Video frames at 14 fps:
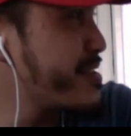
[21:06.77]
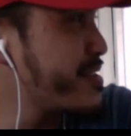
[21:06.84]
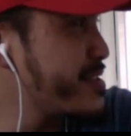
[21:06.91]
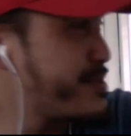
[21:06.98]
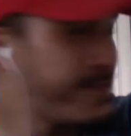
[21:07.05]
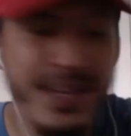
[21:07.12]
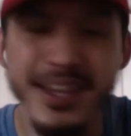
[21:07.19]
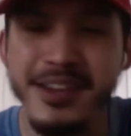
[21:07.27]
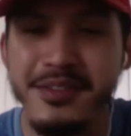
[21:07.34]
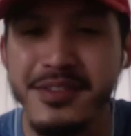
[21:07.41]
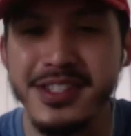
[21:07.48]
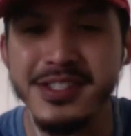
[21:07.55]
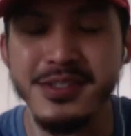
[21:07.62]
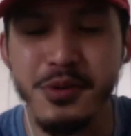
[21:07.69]
speaking of
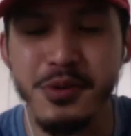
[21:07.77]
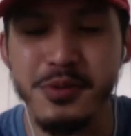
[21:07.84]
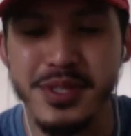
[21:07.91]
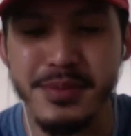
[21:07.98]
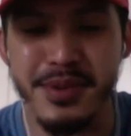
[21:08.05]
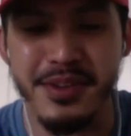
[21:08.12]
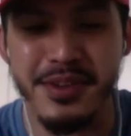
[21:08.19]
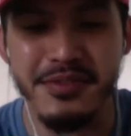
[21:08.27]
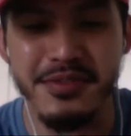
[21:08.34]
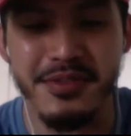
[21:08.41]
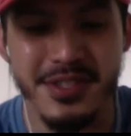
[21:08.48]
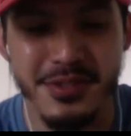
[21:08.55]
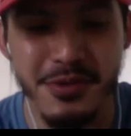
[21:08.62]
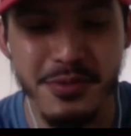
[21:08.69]
the Stormzy
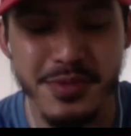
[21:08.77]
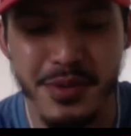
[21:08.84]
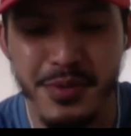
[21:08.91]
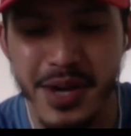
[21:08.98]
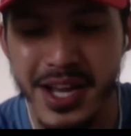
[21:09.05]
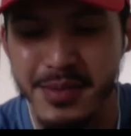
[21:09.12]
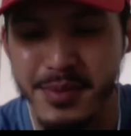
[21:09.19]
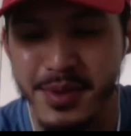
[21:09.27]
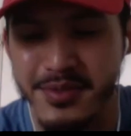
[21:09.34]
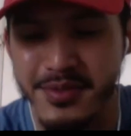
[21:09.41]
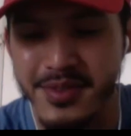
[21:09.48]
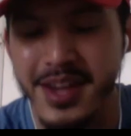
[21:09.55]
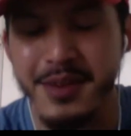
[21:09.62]
and Wiley beef,